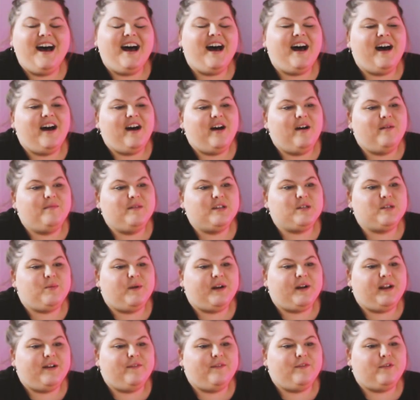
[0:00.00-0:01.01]
um, this
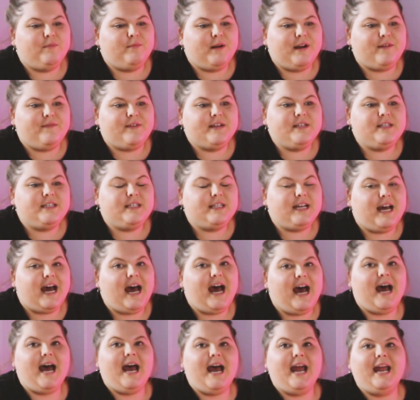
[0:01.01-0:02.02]
morning for breakfast,
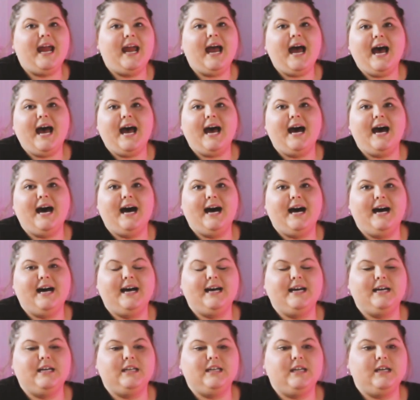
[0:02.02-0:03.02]
I
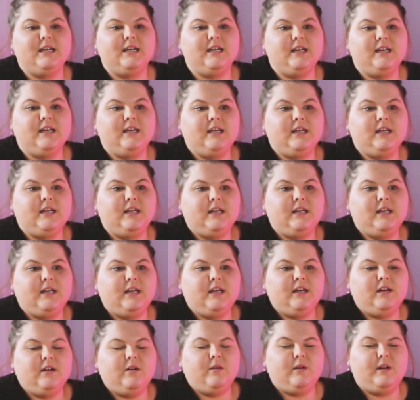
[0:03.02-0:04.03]
had
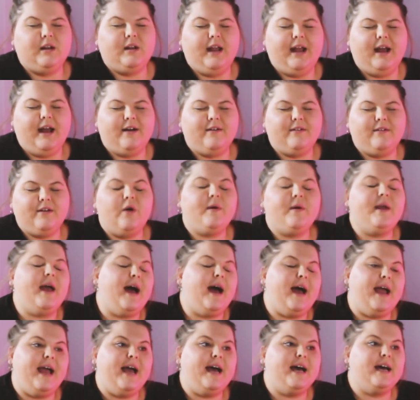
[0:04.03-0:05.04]
what did I have? Oh yeah,
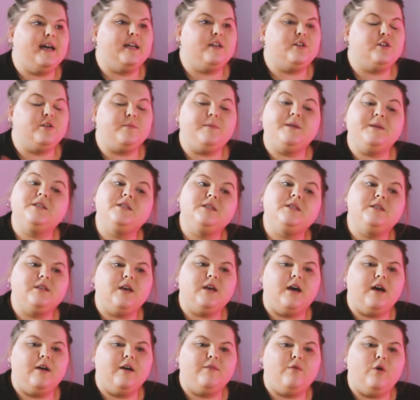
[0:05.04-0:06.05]
I had two pieces
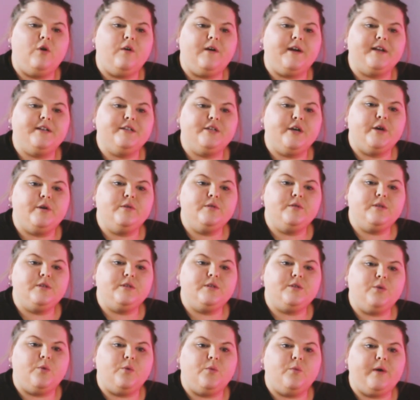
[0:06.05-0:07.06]
of whole grain
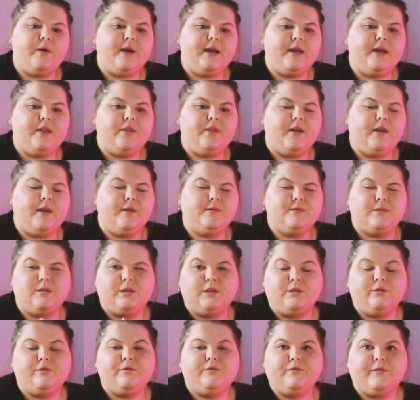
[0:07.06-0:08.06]
toast with it was a
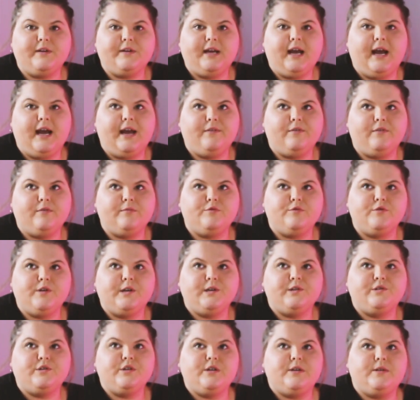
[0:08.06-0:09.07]
gluten-free kind from
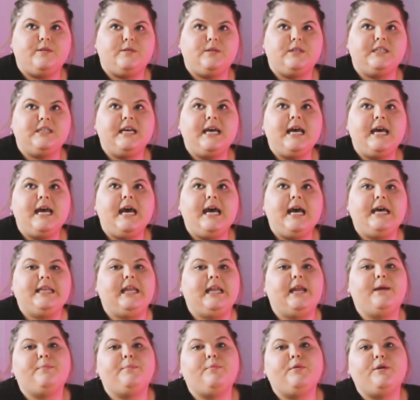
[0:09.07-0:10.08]
Trader Joe's
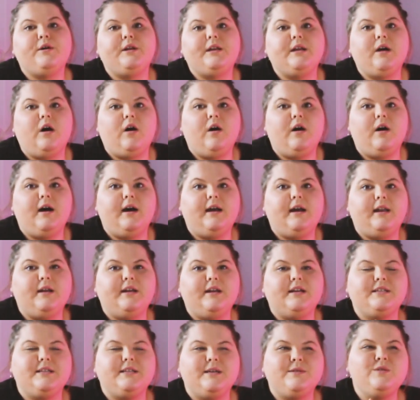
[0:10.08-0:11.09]
that I put on.
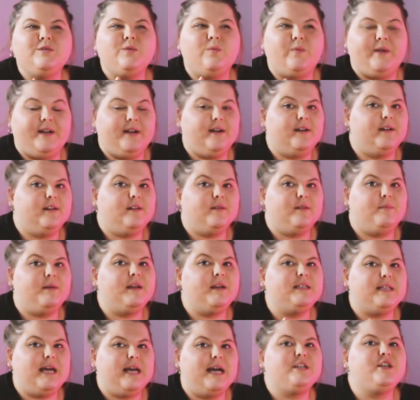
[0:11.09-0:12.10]
It sounds weird, but
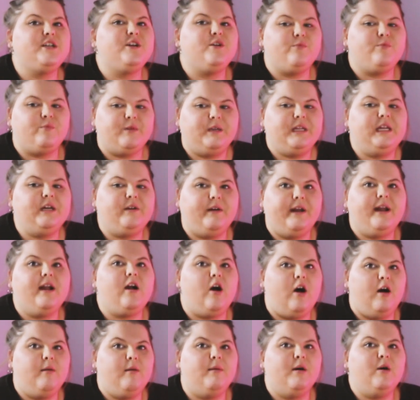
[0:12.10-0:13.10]
it's actually a really great
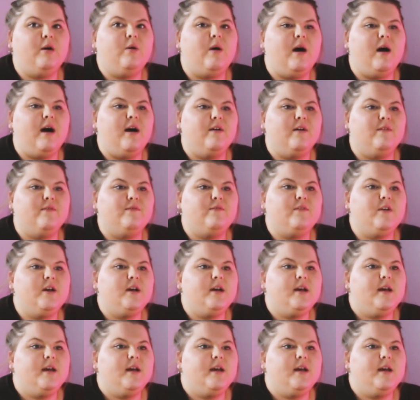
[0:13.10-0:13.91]
combo of